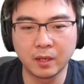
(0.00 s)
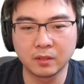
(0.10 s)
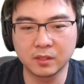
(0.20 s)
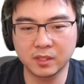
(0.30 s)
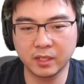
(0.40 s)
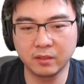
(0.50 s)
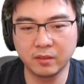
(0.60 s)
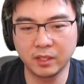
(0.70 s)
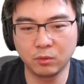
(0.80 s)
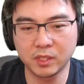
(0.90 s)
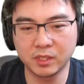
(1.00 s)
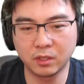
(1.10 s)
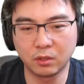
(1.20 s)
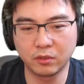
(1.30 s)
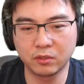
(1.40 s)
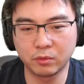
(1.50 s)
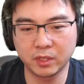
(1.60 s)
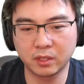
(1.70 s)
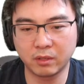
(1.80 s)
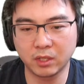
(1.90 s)
The second thing with the auth to
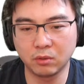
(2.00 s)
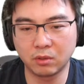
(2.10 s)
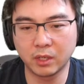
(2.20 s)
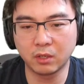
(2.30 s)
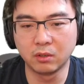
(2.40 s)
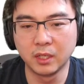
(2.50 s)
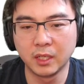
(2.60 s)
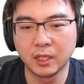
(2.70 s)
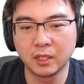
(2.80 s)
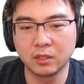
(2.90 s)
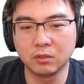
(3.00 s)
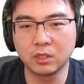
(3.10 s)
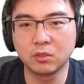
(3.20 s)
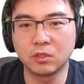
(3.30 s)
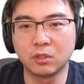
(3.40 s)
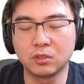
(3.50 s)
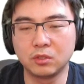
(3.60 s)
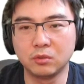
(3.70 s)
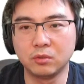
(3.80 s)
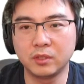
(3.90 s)
redirect URL, you need to go
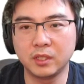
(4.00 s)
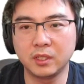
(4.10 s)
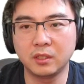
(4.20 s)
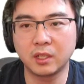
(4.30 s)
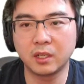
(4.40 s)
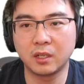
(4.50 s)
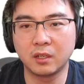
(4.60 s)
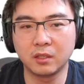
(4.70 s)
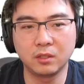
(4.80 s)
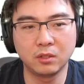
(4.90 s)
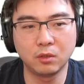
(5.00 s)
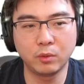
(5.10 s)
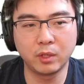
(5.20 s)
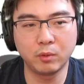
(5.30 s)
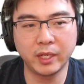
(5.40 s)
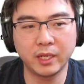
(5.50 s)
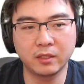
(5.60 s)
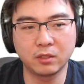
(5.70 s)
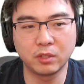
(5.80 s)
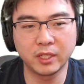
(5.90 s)
to the, where we had
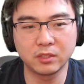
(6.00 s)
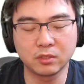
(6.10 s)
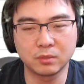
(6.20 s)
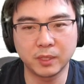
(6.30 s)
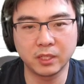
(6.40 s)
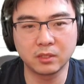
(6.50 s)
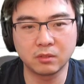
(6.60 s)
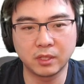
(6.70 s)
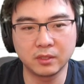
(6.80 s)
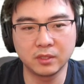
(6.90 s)
the credentials page, right?